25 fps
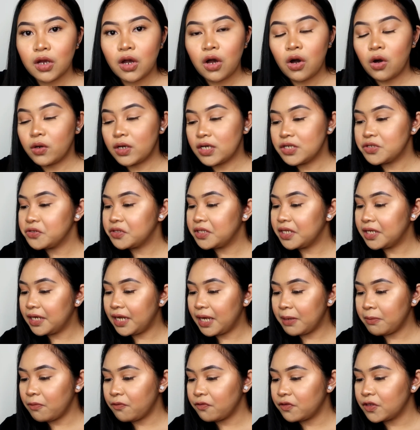Okay, so the
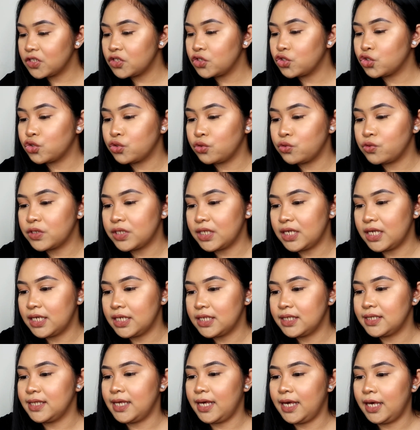name of this shoes
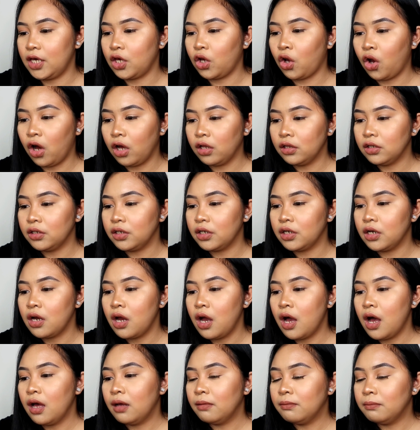is a color
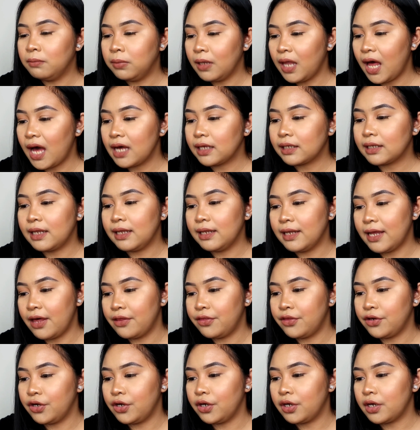block
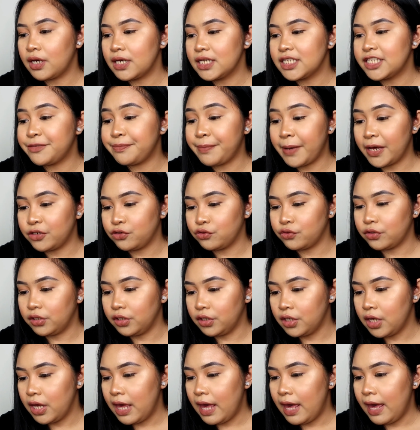leather espadrille,
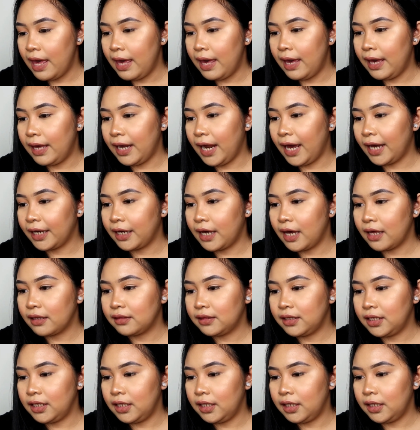and I
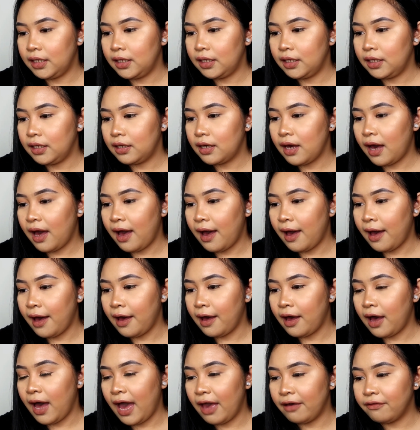got the
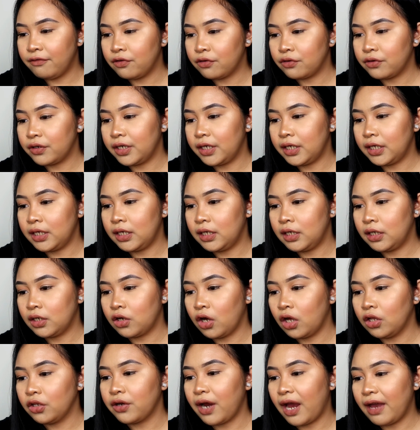
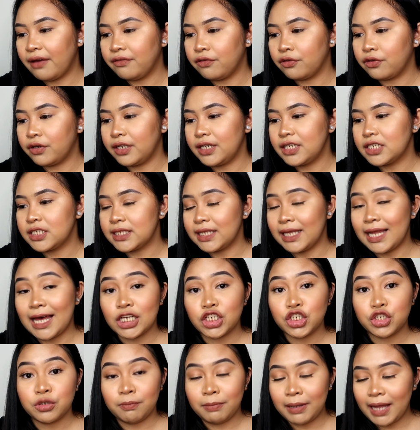color ivory
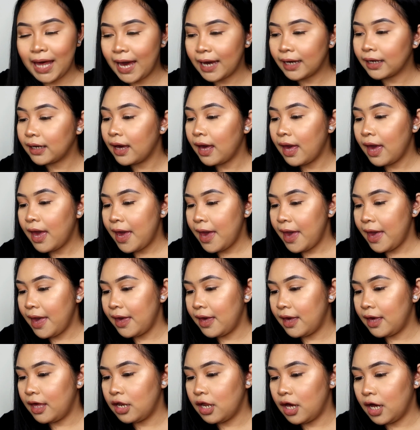/ black.
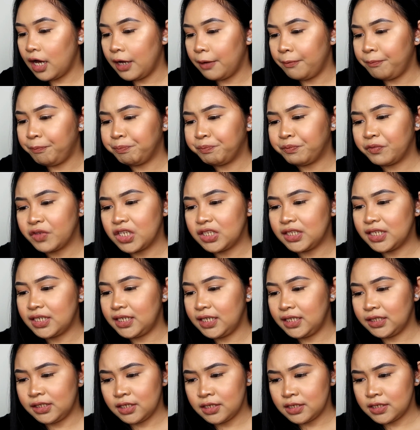And the
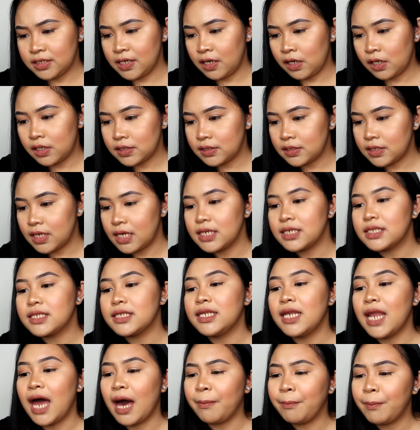details here, it says
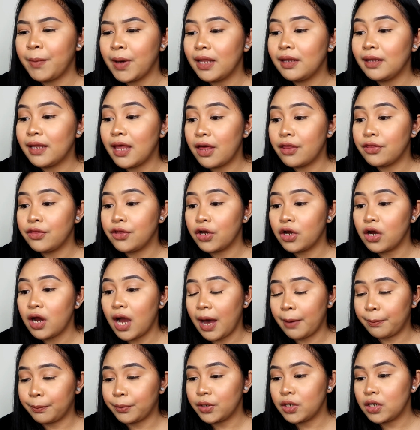Napa leather
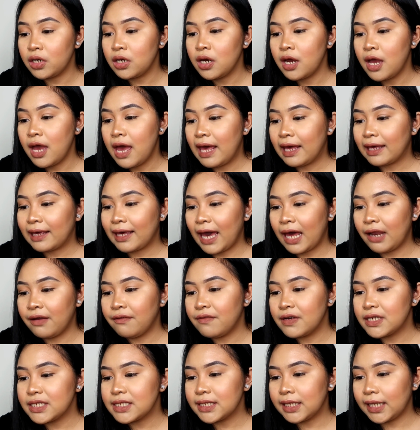upper,
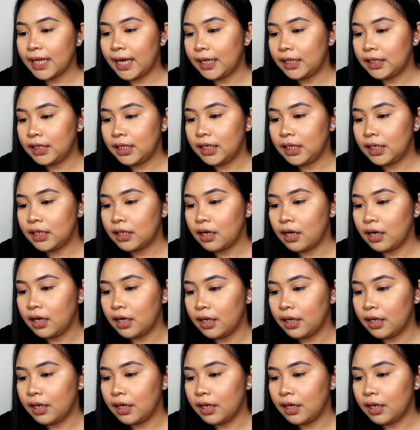canvas lining,